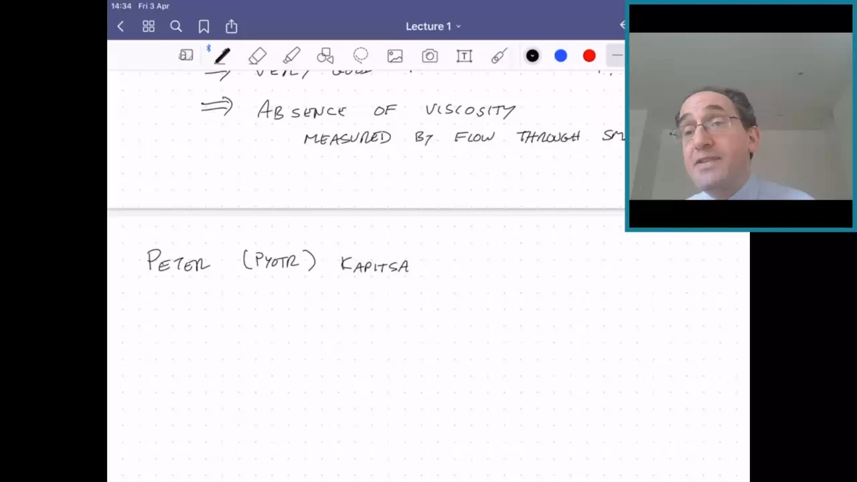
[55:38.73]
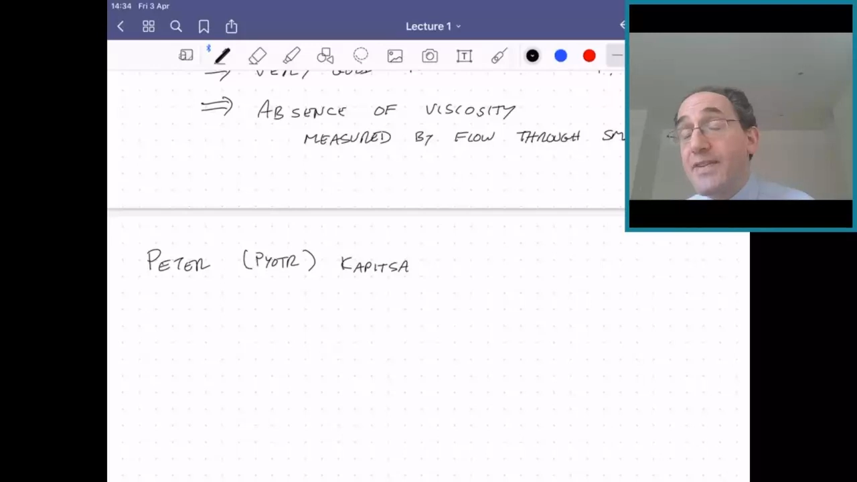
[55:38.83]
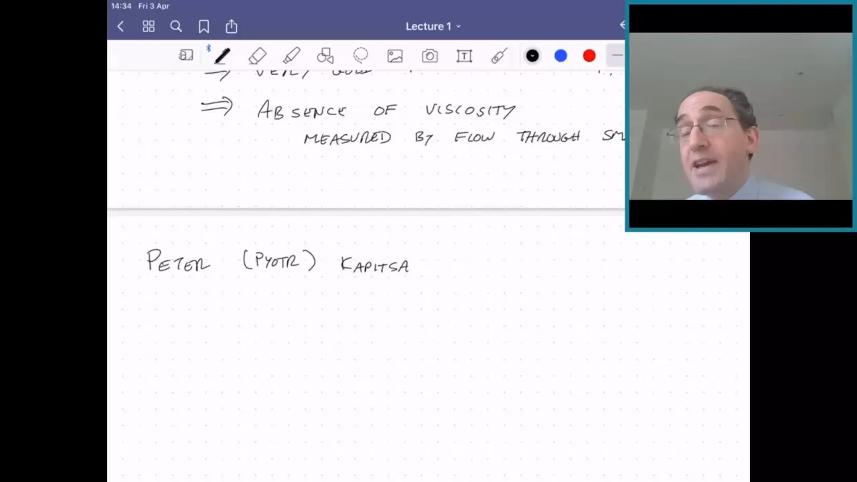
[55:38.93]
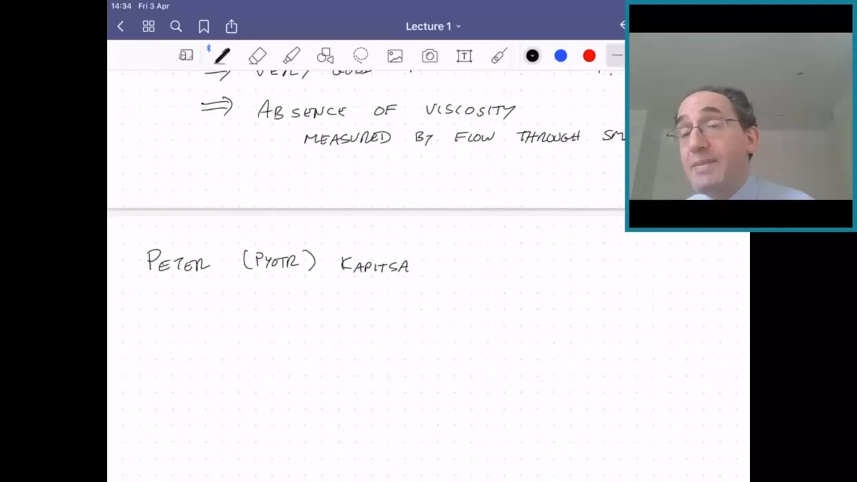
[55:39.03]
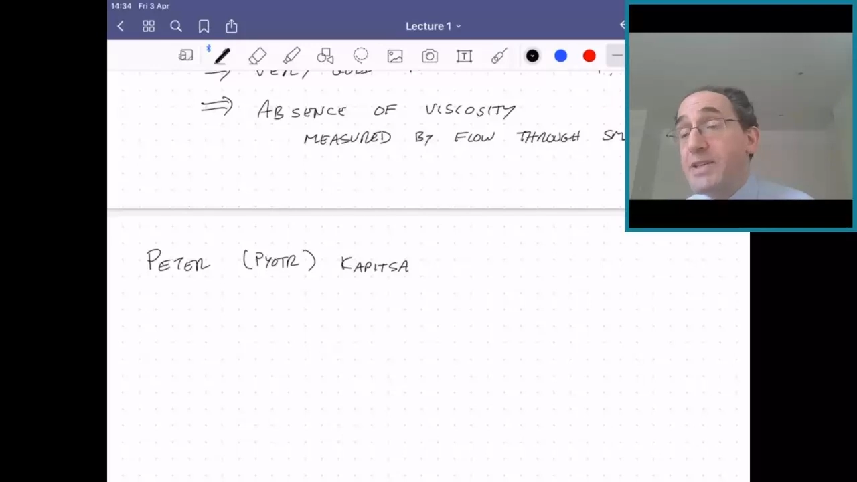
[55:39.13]

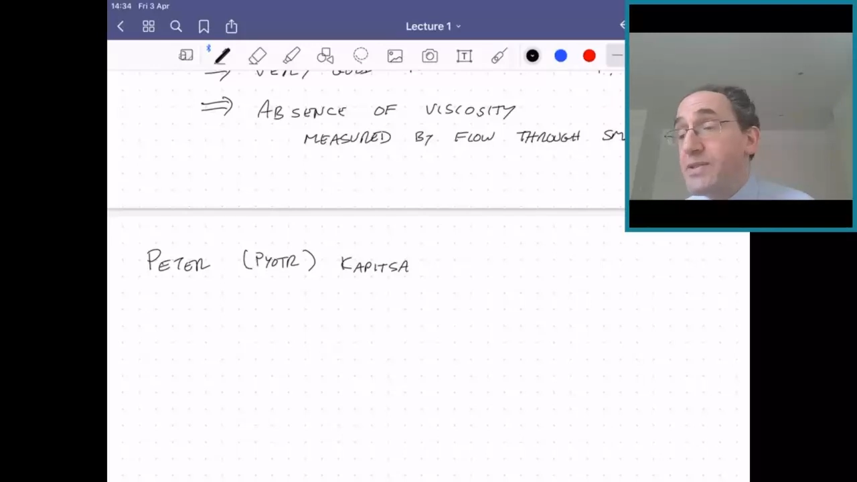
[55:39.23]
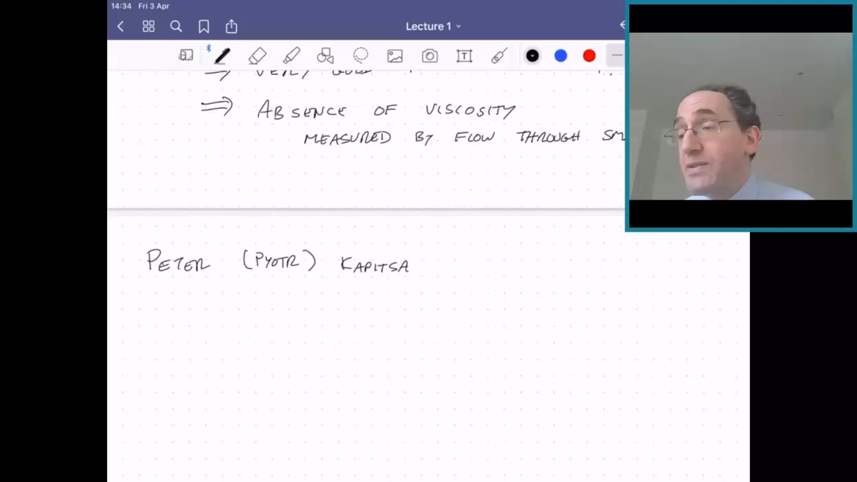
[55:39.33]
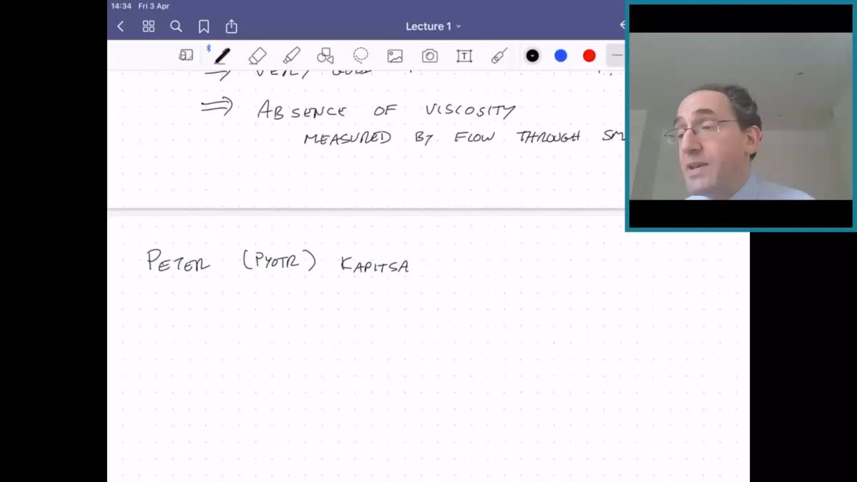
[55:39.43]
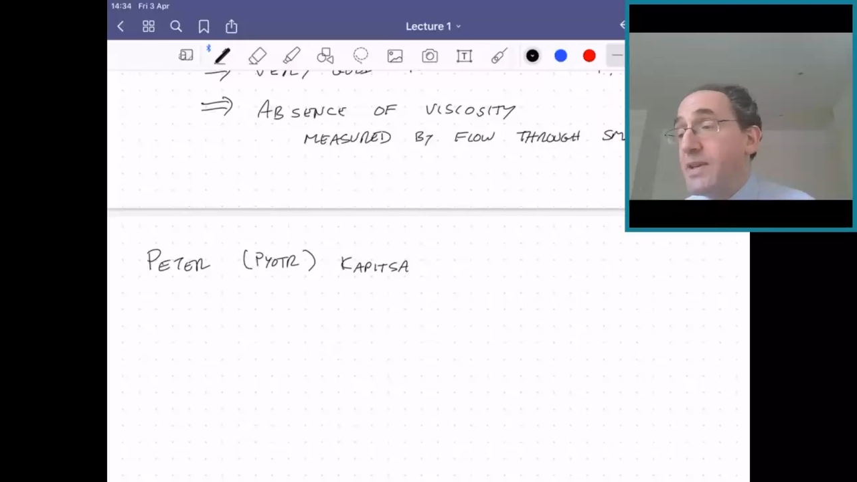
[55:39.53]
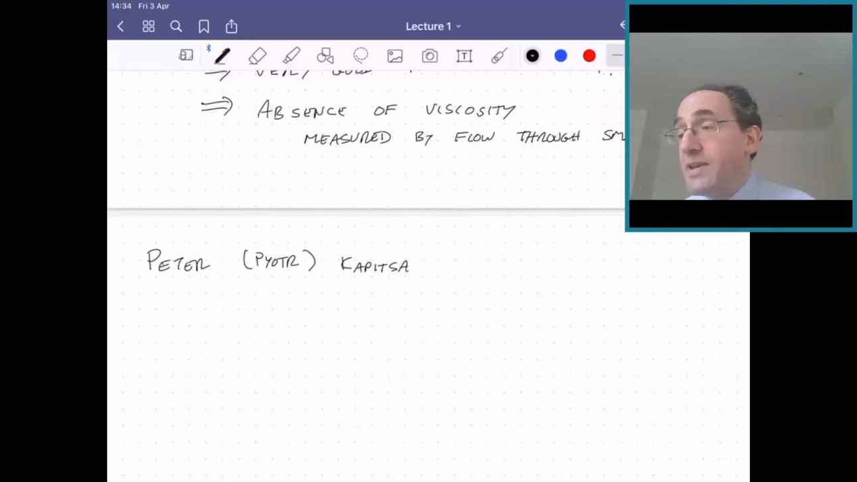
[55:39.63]
family to
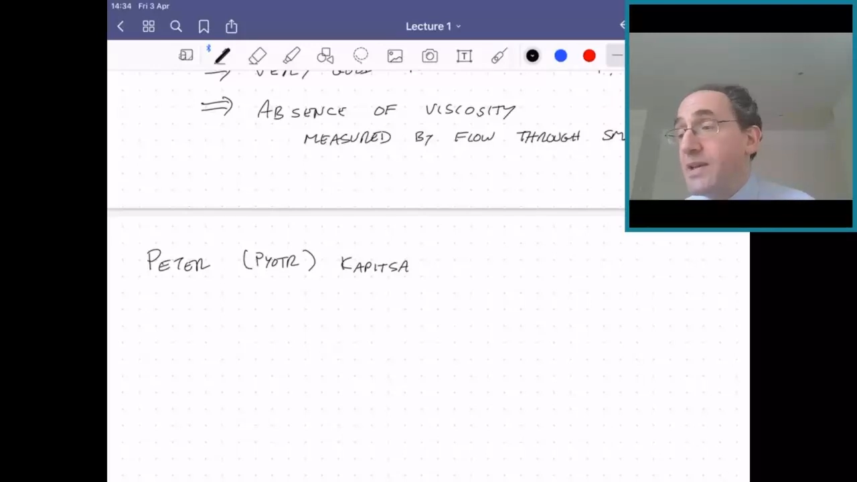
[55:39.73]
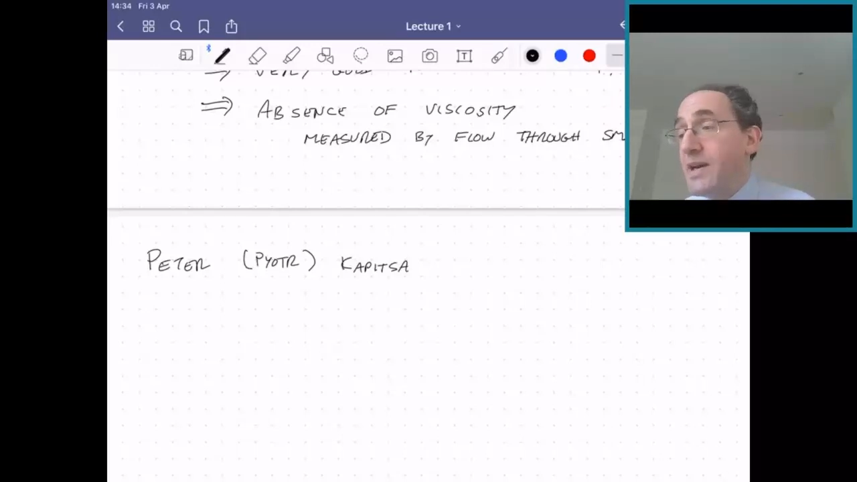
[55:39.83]
the